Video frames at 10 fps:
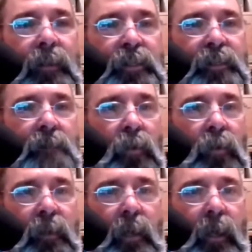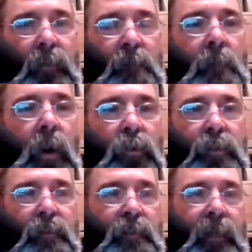smoked at the
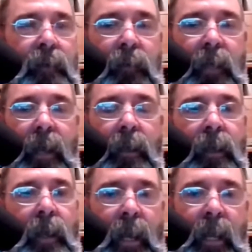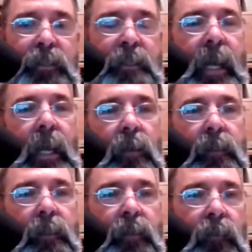most. It's like, okay. And I just
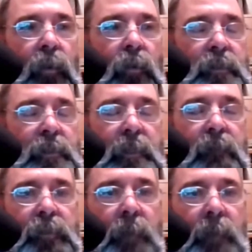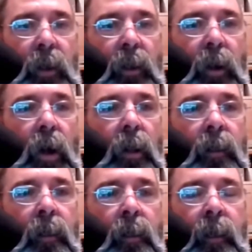held it there, and the horse didn't respond at
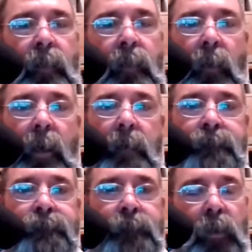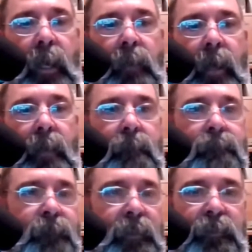all. Thought, well, okay,
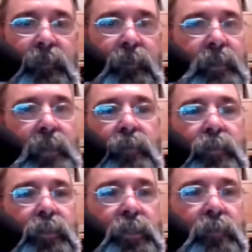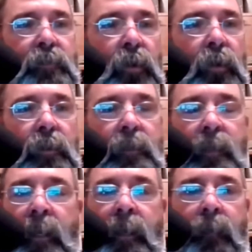these irons are just too
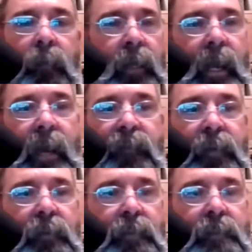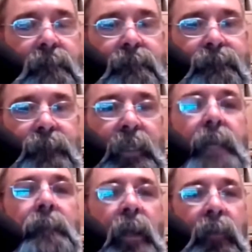cold. We're going to have to just
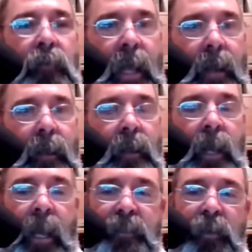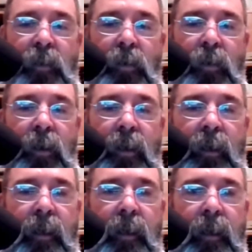get him another day. And so
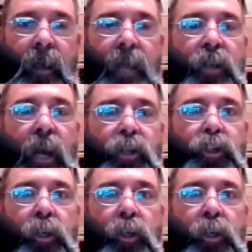I